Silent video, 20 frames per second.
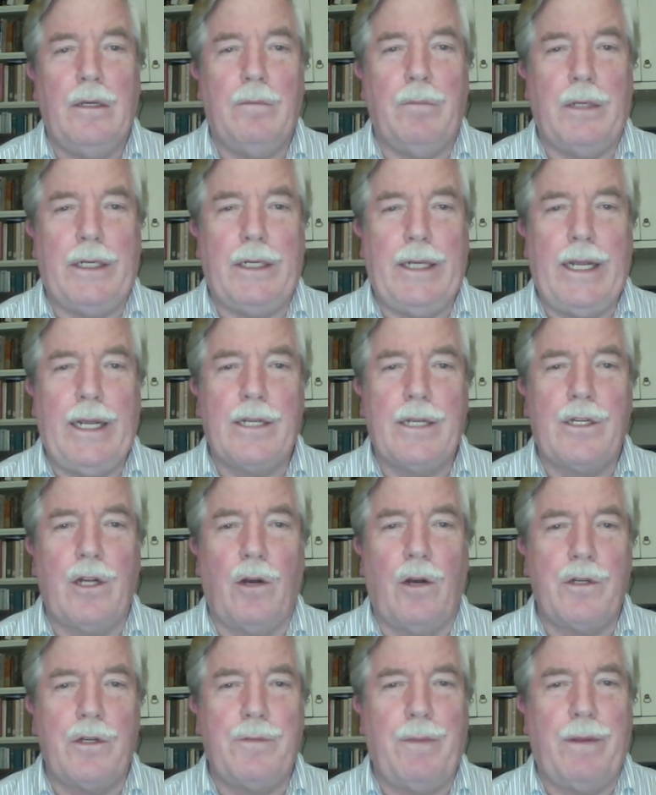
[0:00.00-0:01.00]
But
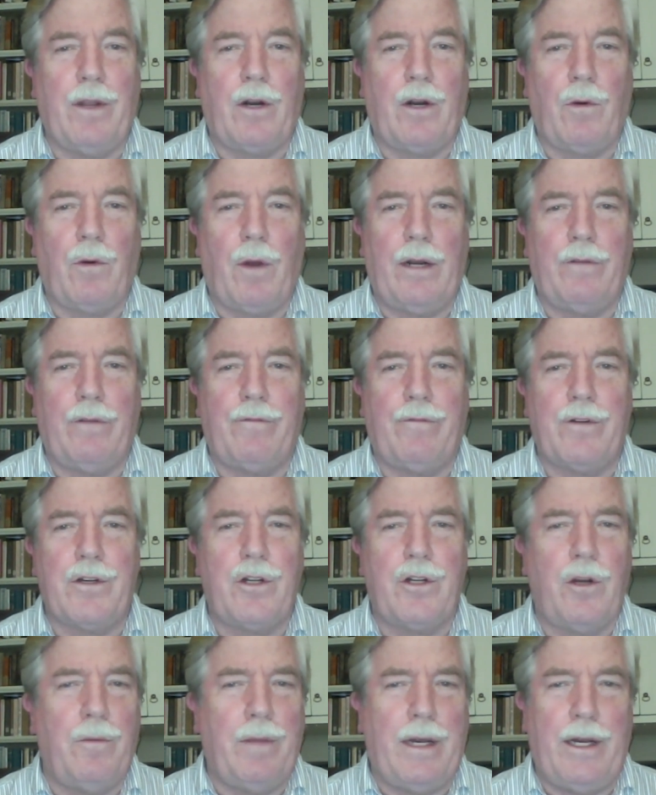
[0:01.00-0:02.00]
DSO has been the cradle for
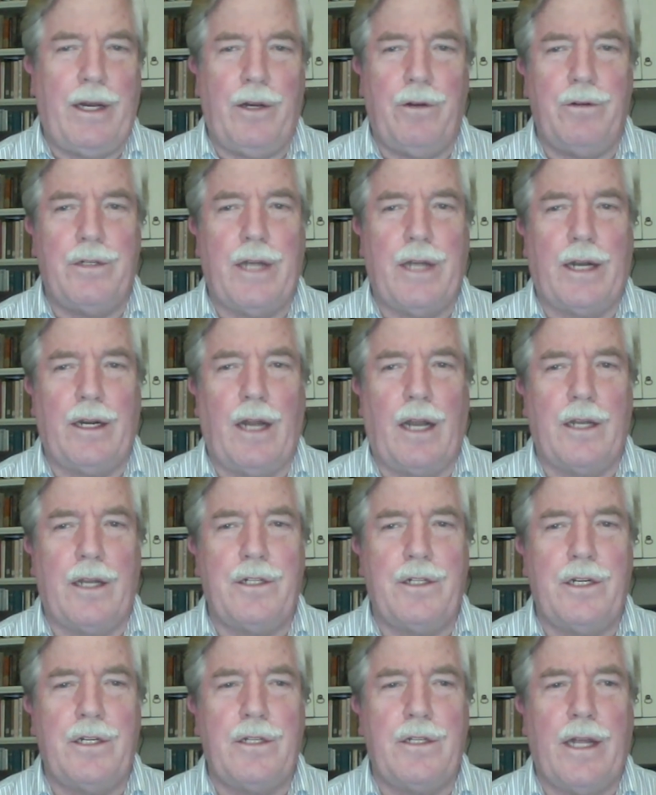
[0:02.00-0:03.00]
so many new
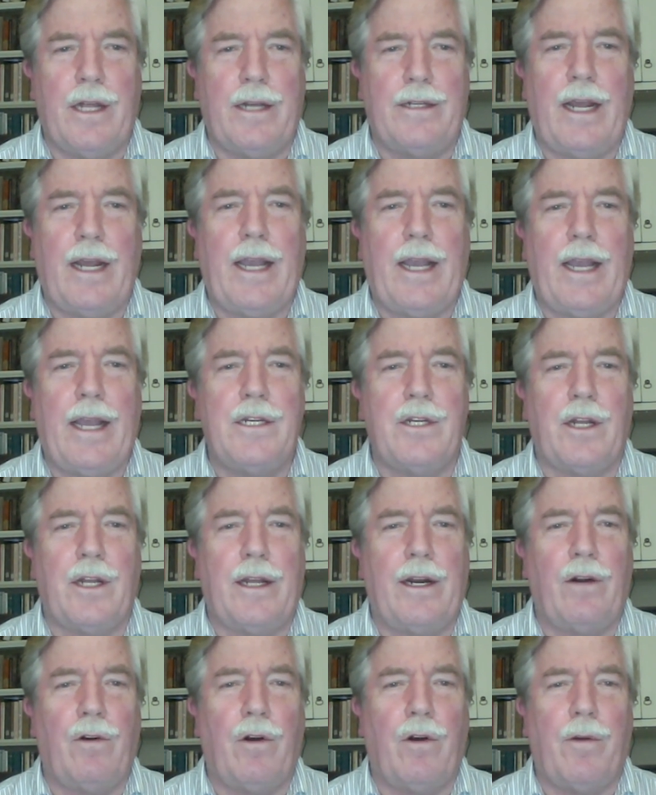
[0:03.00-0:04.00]
technologies that decades
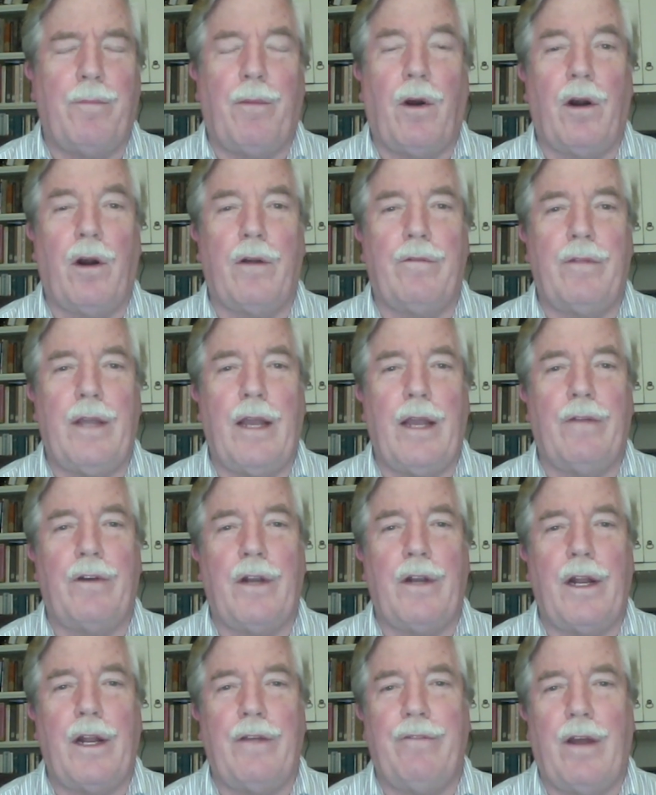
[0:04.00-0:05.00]
later are part of the
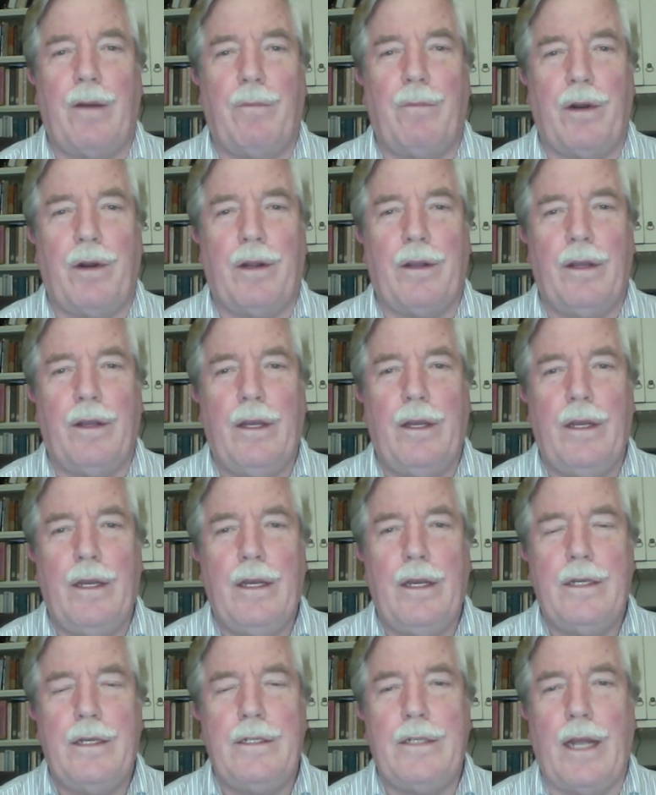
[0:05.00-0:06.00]
everyday fabric.
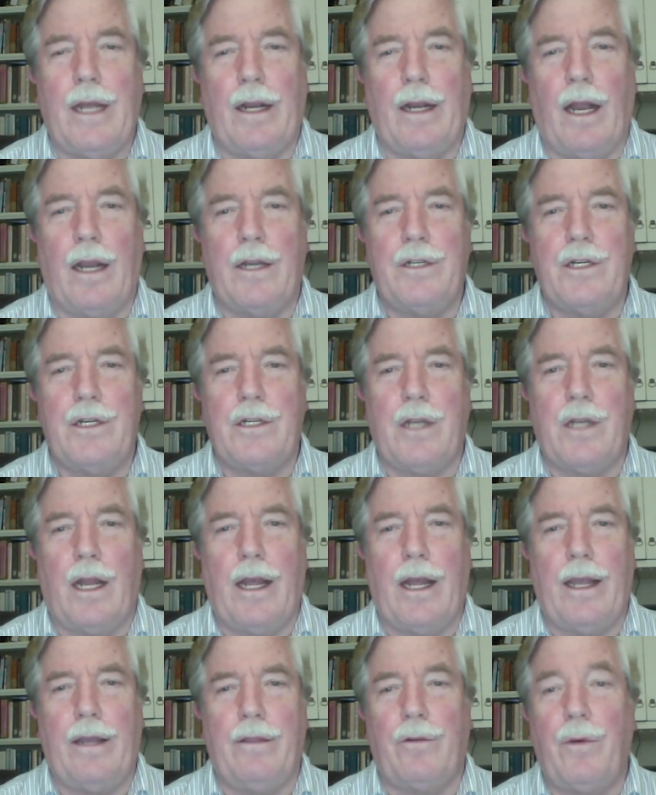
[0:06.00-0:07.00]
Technologies
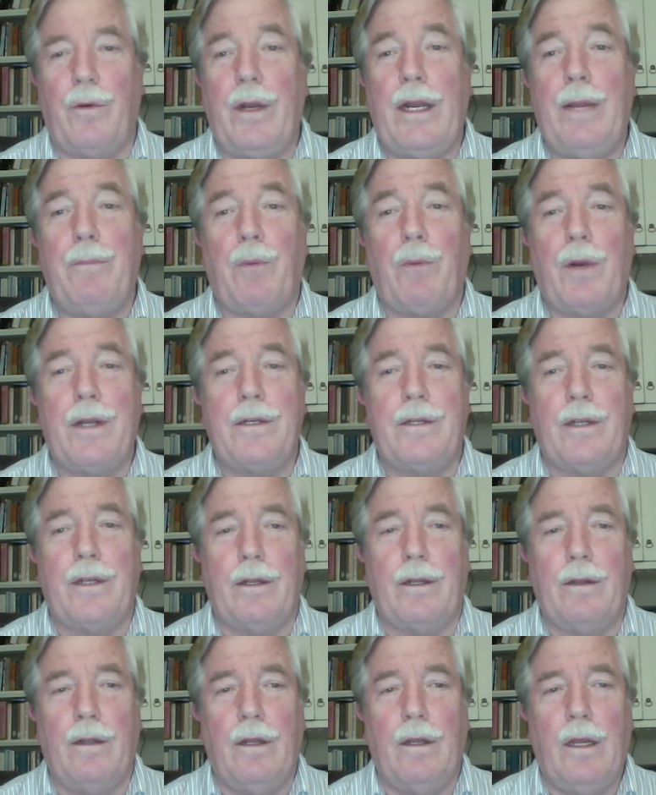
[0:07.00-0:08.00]
like 3D
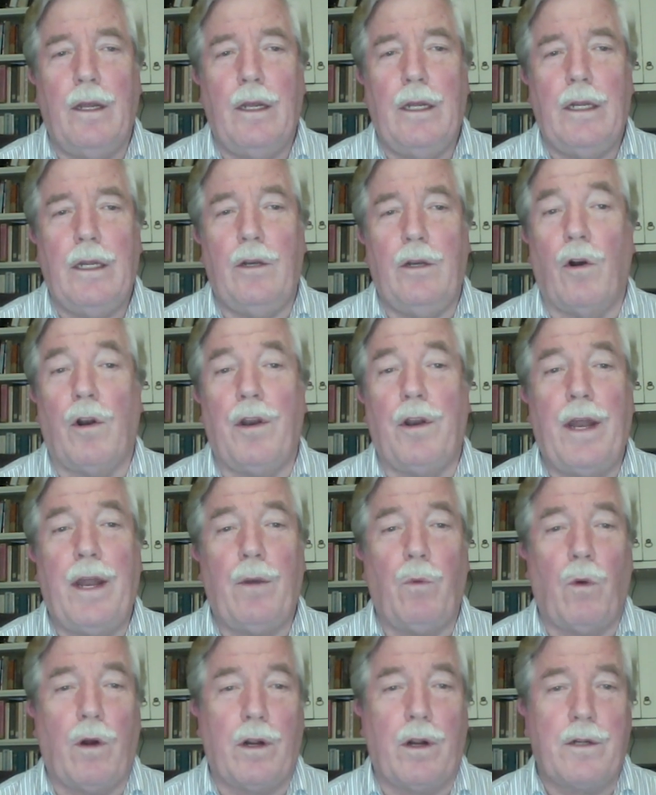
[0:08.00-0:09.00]
printing, neural
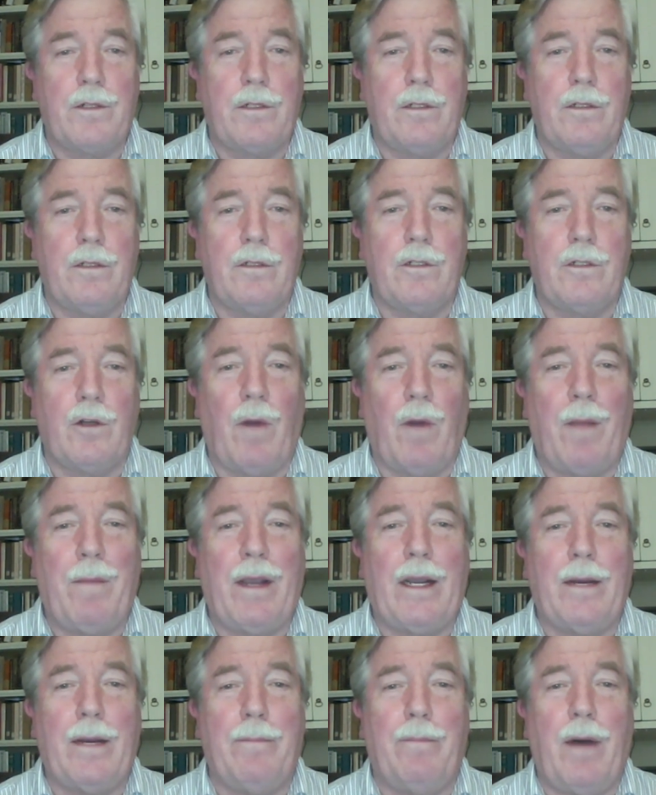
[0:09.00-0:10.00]
networks,
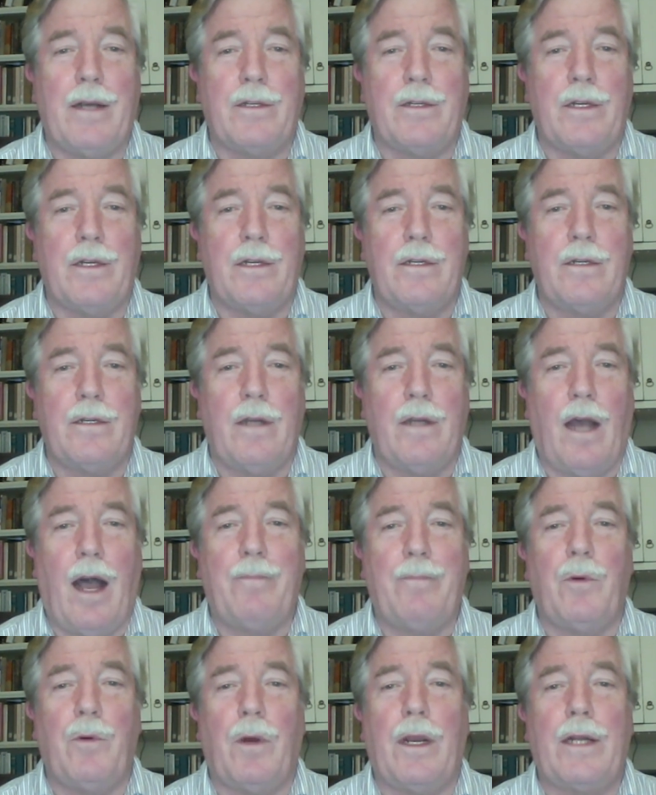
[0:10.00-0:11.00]
ceramic composites,
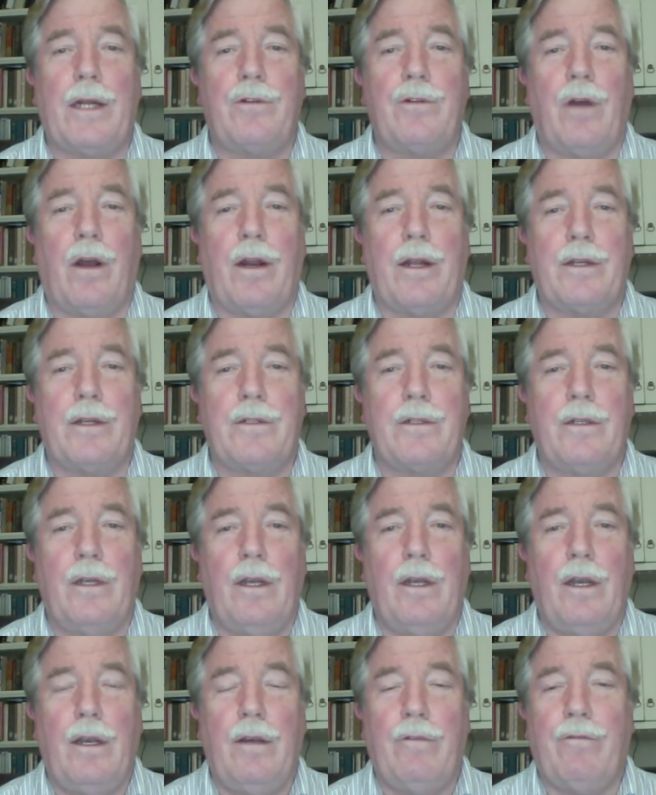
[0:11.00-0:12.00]
optoelectronics,
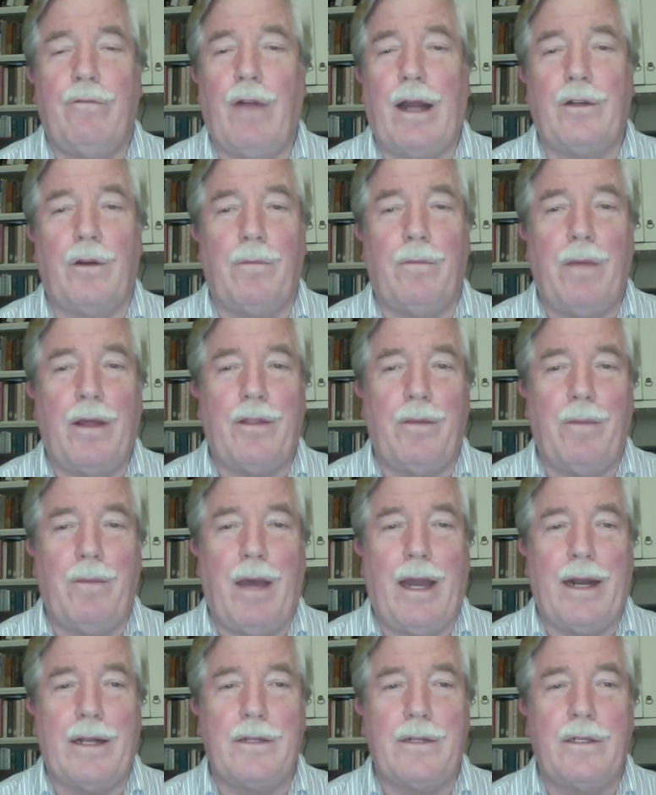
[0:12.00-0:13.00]
fractal
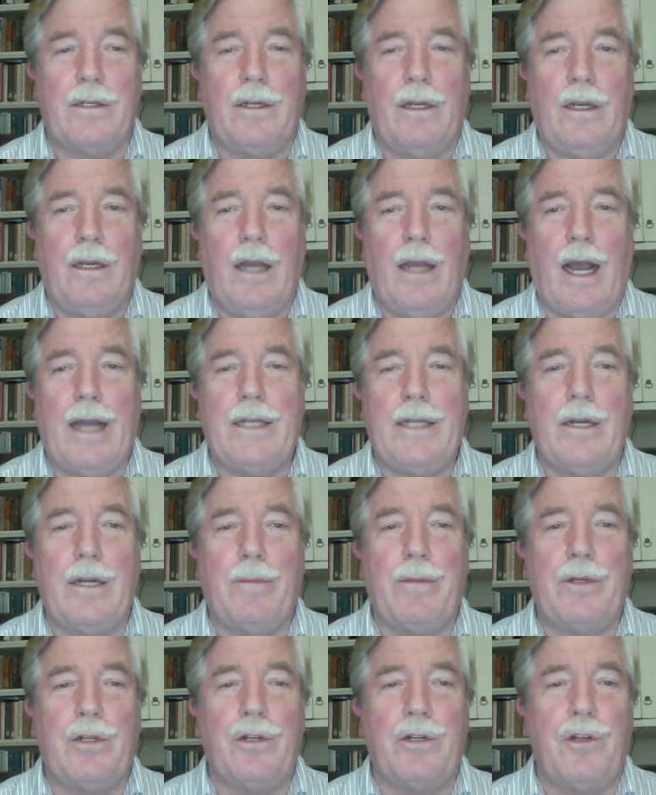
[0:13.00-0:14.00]
mathematics, high
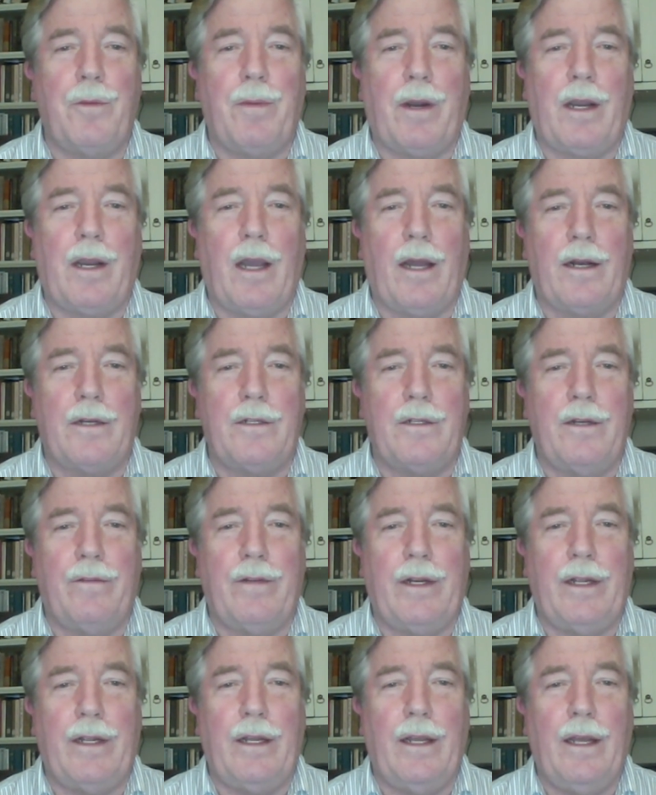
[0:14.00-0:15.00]
temperature
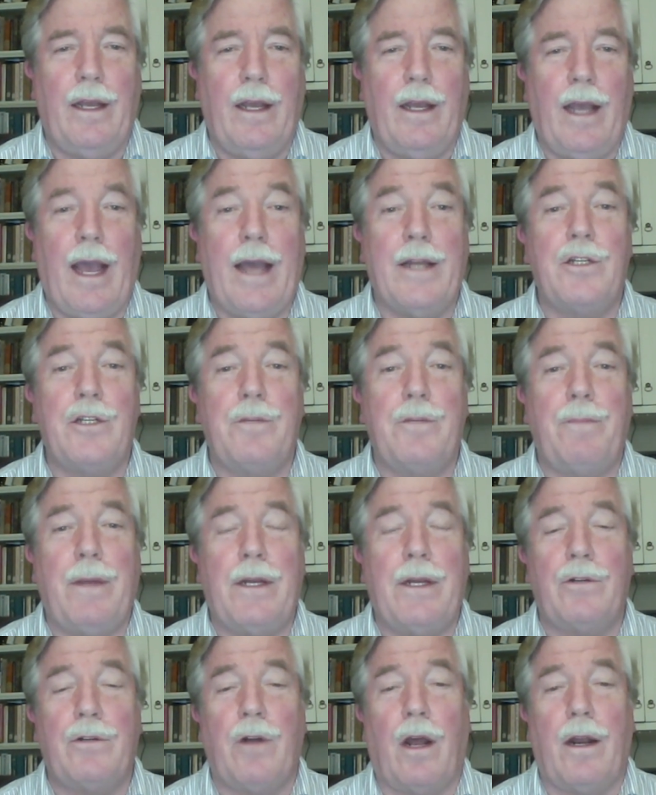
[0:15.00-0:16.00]
superconductivity, and
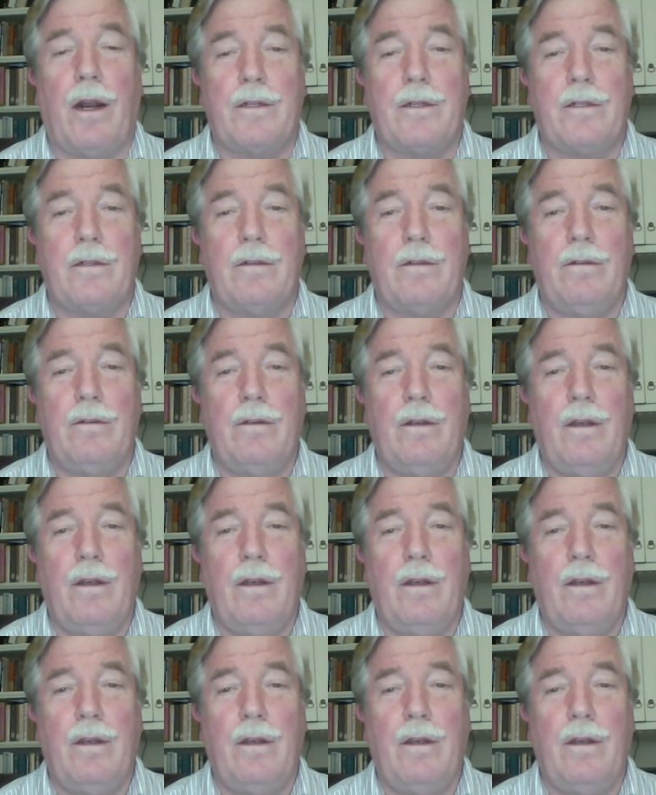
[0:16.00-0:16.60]
spintronics.